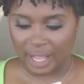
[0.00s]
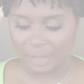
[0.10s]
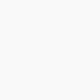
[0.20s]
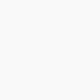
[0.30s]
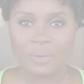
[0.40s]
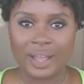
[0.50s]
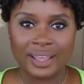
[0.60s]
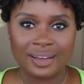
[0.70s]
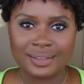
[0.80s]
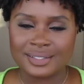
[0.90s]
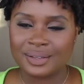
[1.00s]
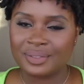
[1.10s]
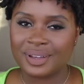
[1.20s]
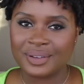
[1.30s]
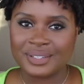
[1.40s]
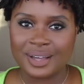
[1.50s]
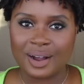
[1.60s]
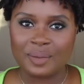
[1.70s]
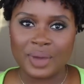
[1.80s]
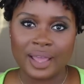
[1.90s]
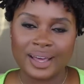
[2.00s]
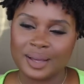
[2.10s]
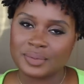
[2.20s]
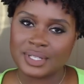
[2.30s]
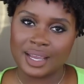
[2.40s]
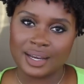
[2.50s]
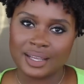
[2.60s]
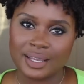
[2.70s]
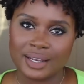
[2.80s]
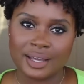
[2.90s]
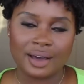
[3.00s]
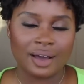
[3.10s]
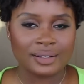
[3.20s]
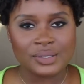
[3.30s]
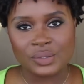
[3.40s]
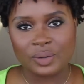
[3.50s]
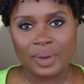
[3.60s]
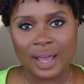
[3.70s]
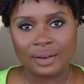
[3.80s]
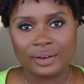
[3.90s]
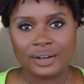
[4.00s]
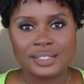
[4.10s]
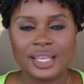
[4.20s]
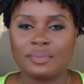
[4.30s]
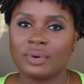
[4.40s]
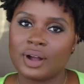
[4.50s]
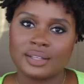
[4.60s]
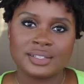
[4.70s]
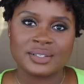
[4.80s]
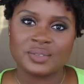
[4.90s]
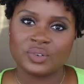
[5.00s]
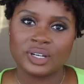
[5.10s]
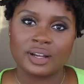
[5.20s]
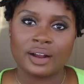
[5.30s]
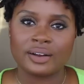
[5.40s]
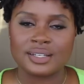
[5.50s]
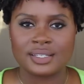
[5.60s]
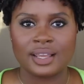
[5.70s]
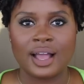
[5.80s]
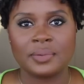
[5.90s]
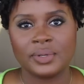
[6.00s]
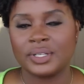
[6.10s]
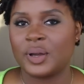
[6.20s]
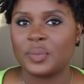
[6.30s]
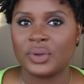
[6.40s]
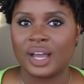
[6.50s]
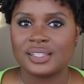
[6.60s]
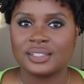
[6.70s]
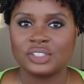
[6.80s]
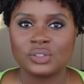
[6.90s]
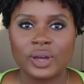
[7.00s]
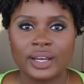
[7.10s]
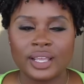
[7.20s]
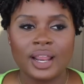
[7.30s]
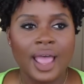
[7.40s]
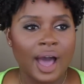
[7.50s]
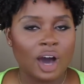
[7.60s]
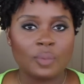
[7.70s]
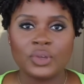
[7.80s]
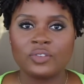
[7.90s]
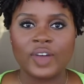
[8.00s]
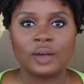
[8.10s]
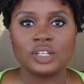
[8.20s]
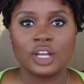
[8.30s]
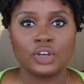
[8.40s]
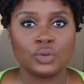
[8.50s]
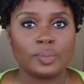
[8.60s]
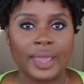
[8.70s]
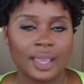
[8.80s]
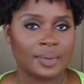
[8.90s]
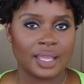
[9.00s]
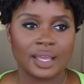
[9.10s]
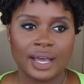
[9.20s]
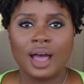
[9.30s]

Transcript: it out. All right, y'all, so those are my updated contour powders and bronzers for darker skin. I really hope you guys enjoyed it. I hope you found a new baby.